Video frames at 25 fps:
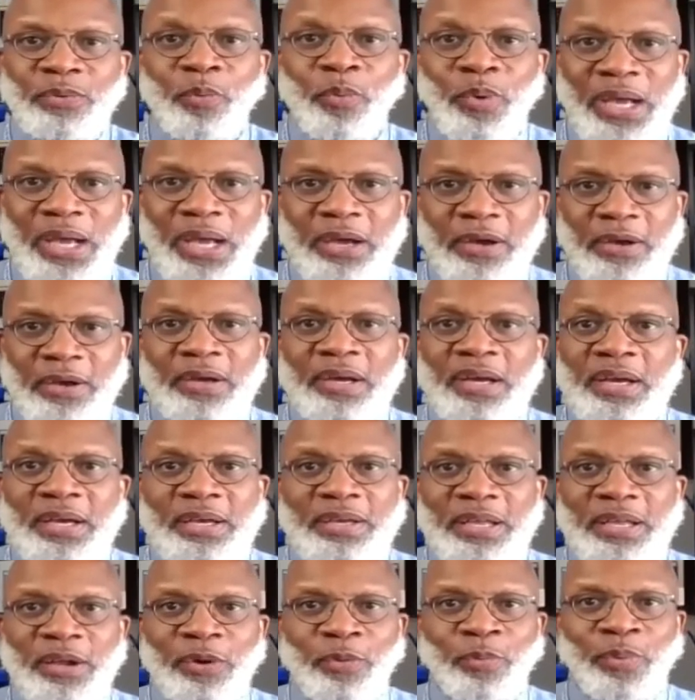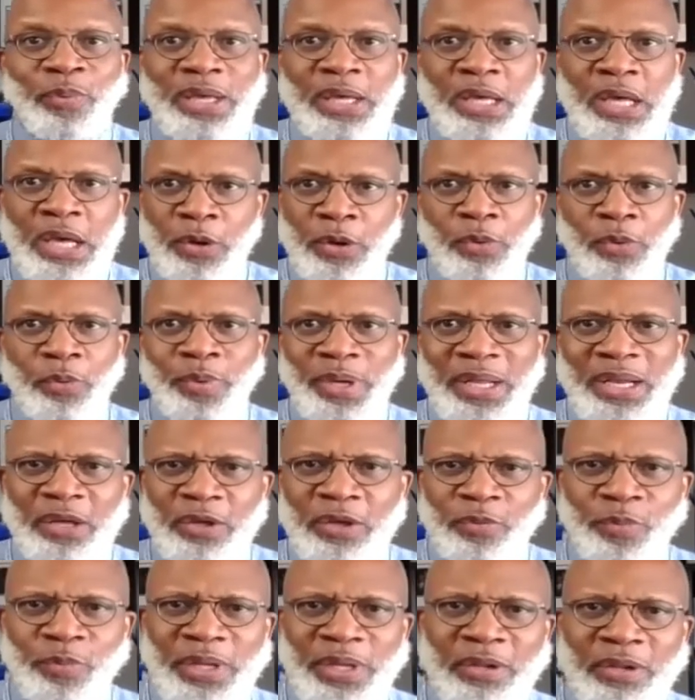We're, you know, we well, we
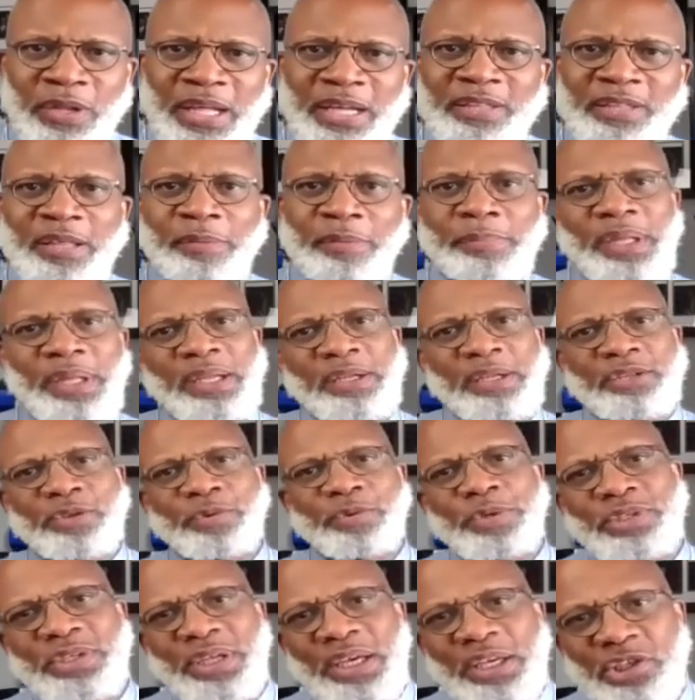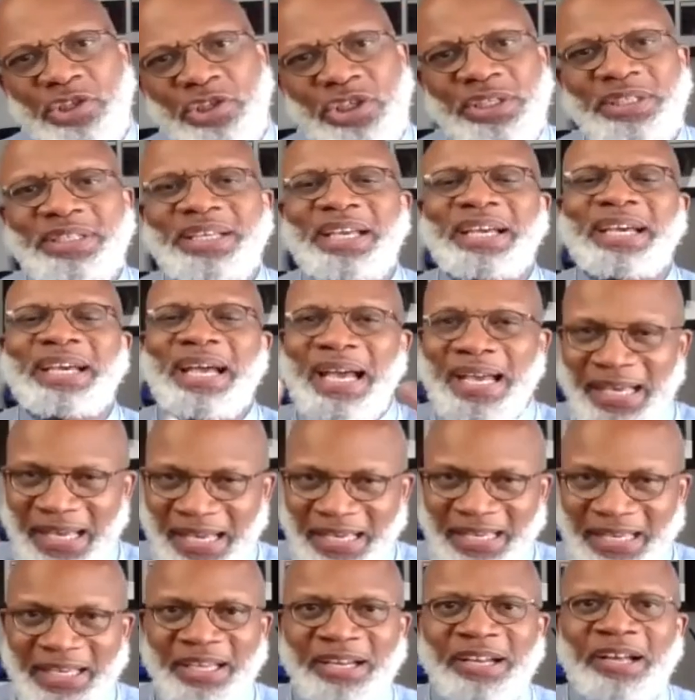don't we don't like the militarization. Yeah, I,
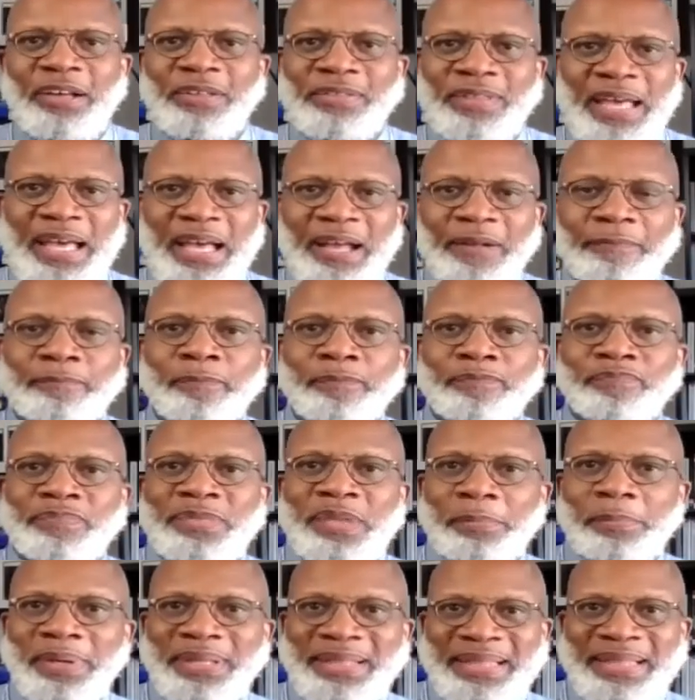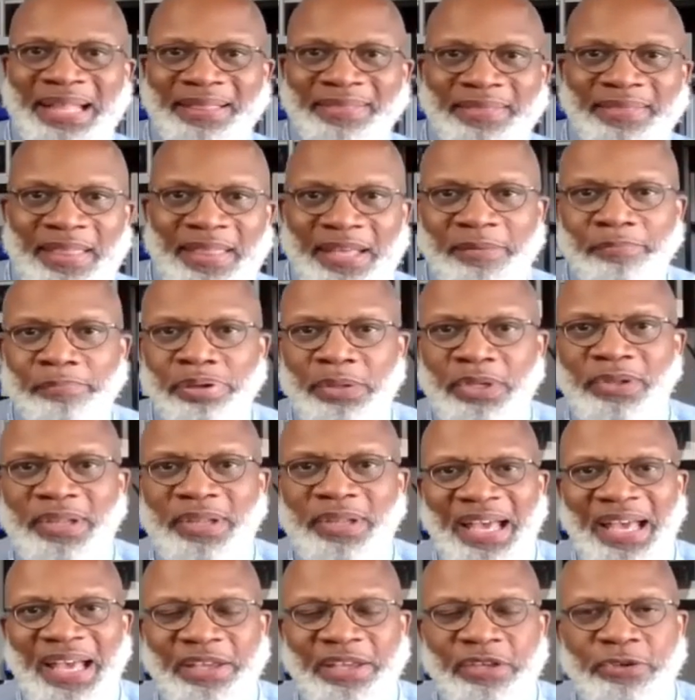I get all that. But that thin
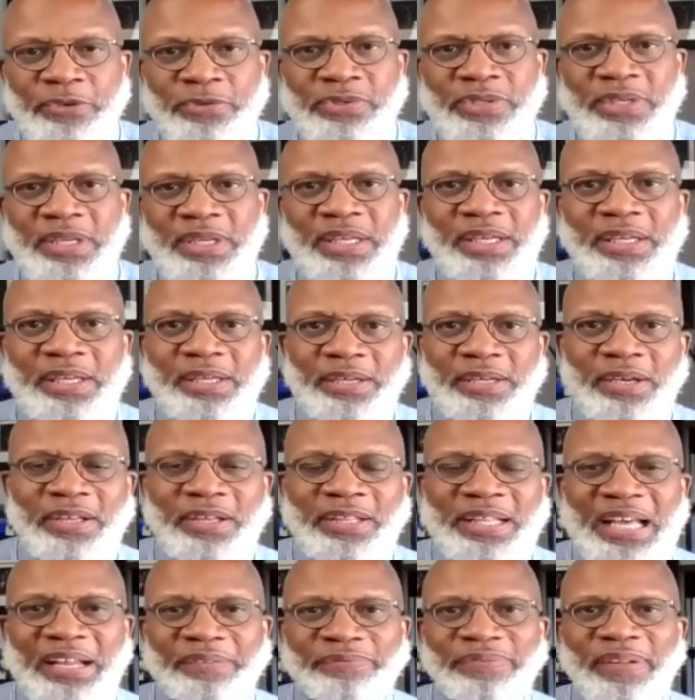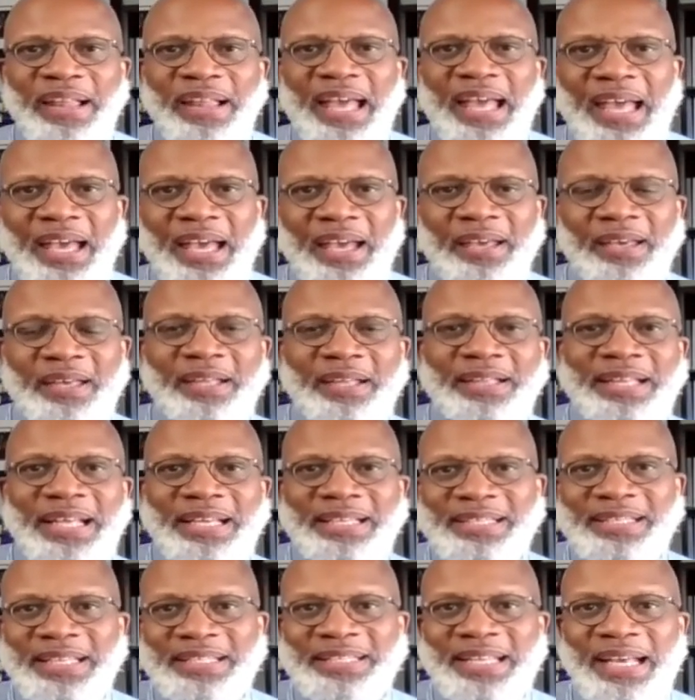line you see on that flag,
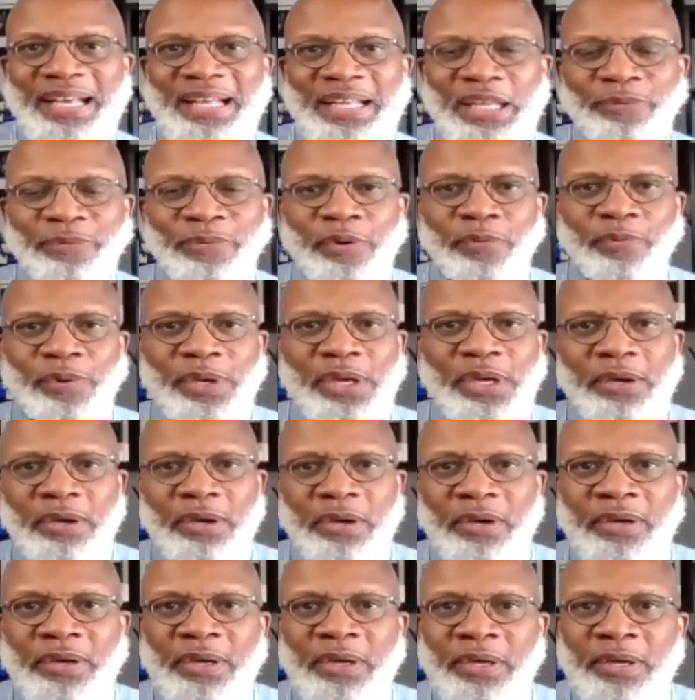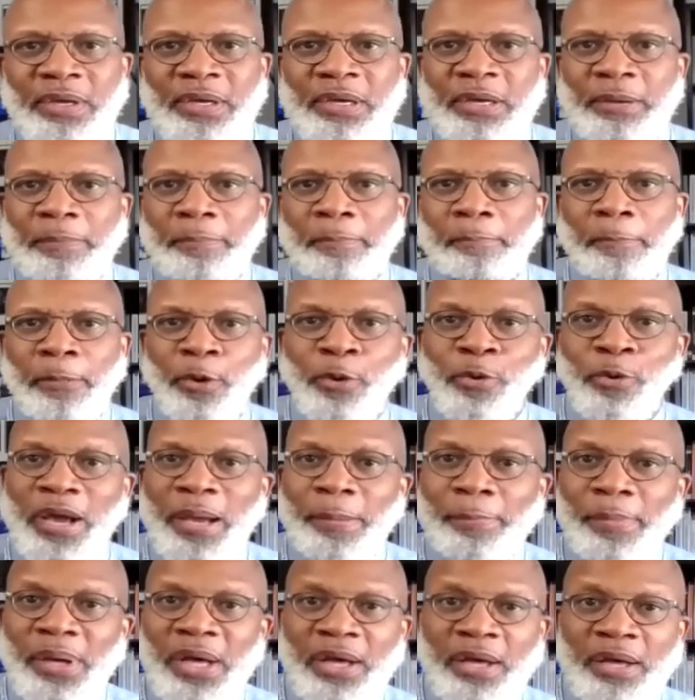that's exactly what we are.
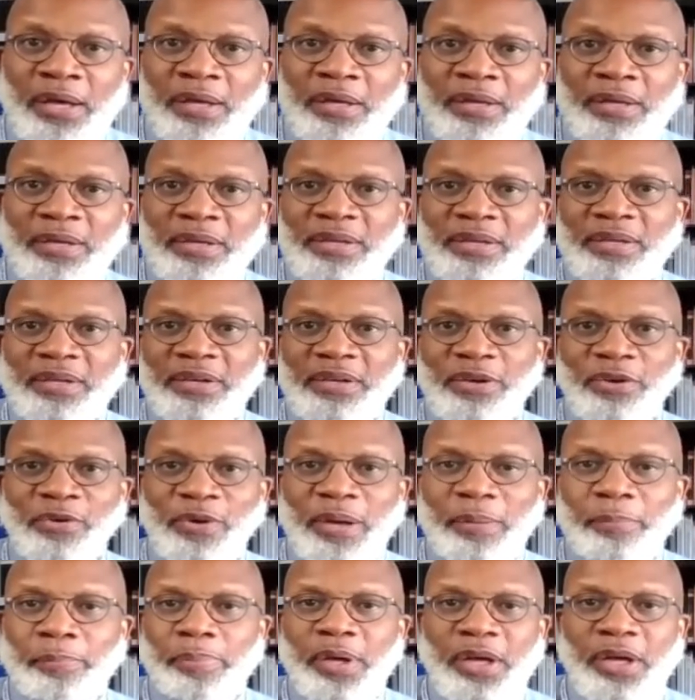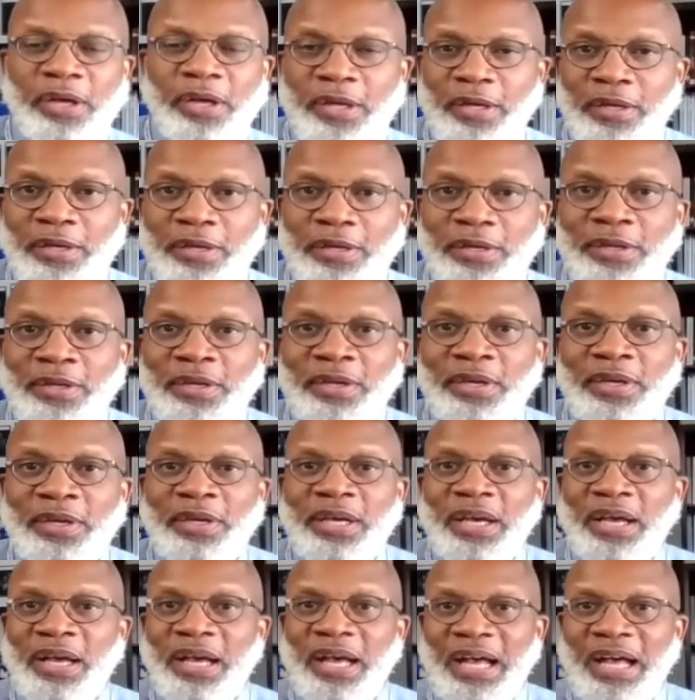Grandma grandpa,
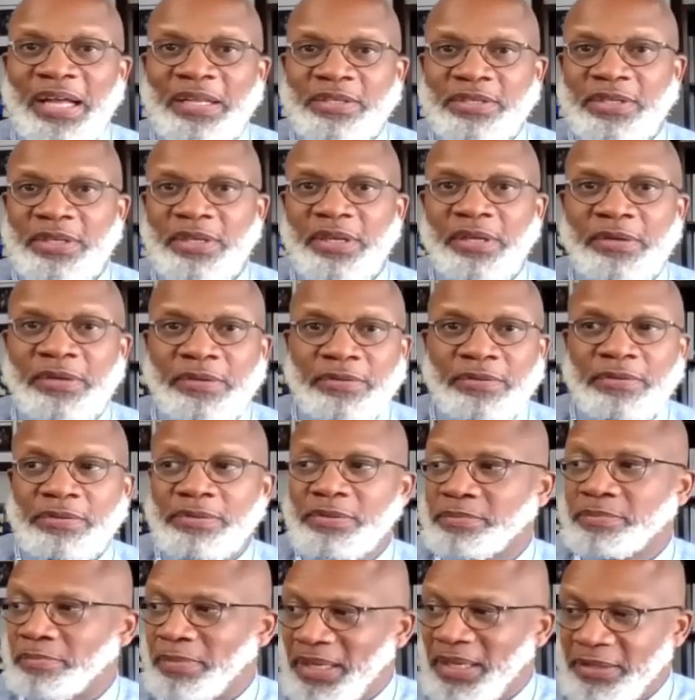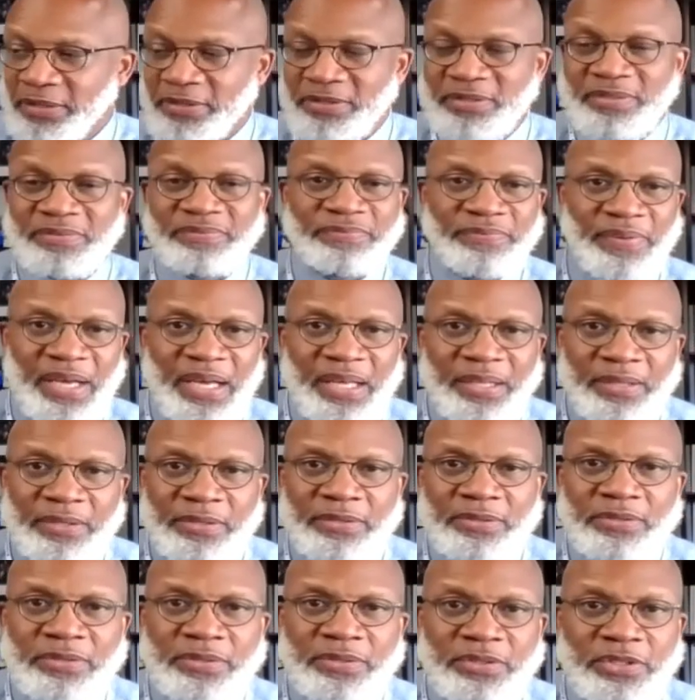aunts and uncles, mothers and
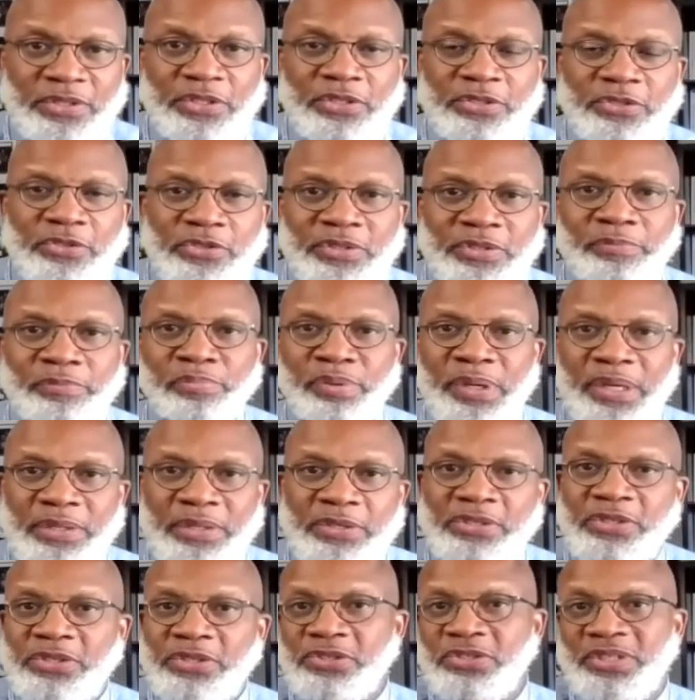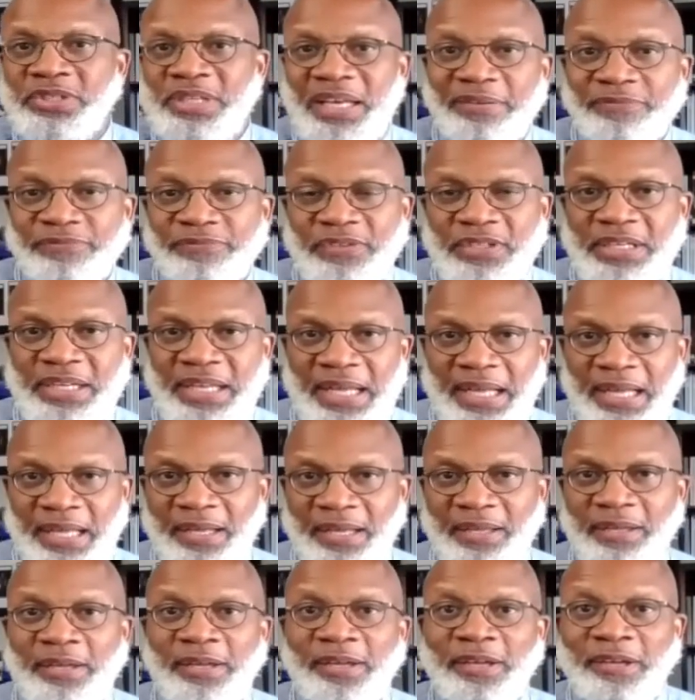fathers, sisters and brothers are safe today
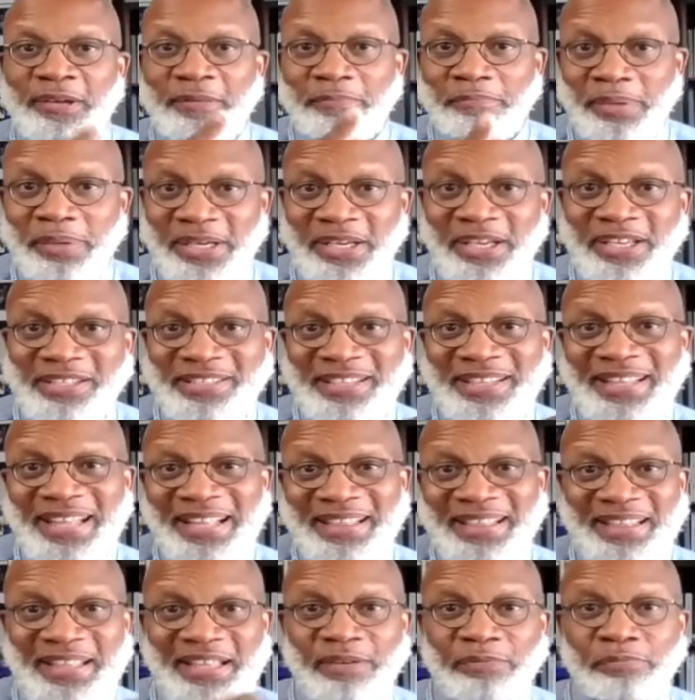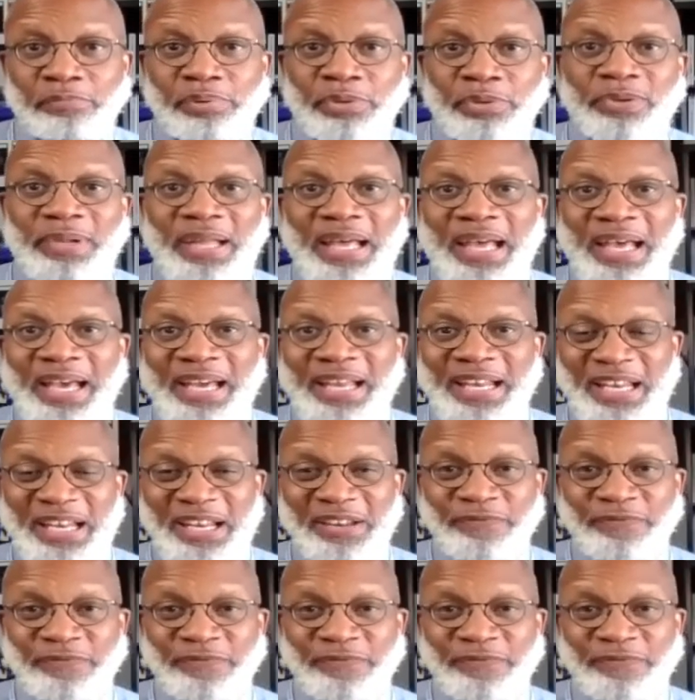because of that thin blue line.